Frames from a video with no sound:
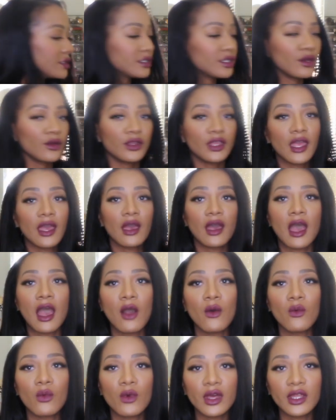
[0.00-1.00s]
So yeah,
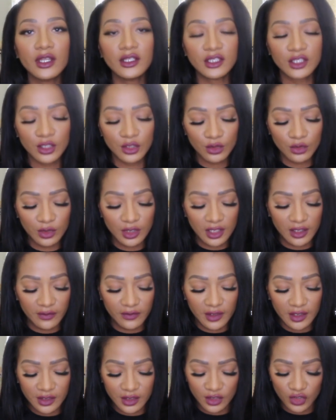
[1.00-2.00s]
I wanted to
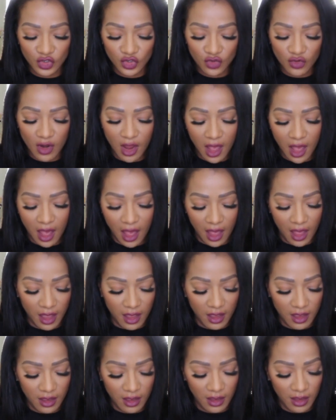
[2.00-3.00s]
give this a
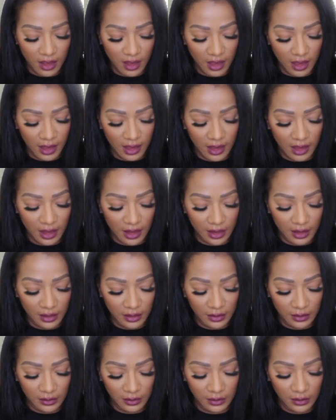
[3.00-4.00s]
try
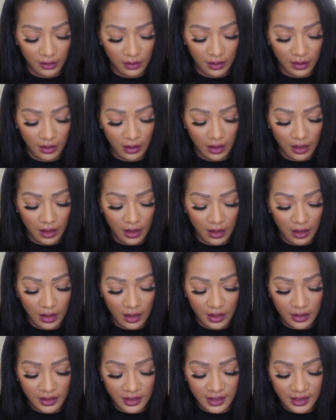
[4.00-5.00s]
and
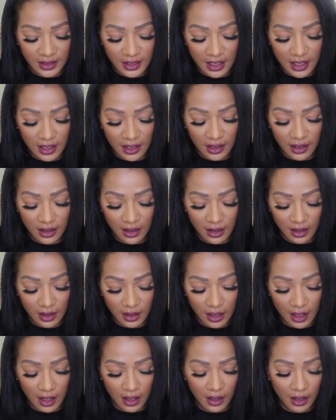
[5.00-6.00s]
see.
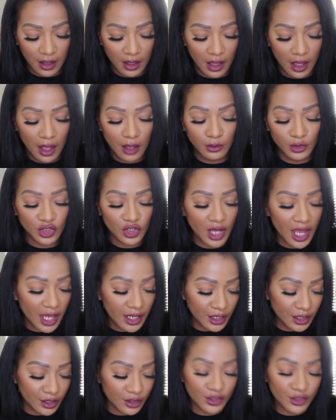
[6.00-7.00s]
I'm trying to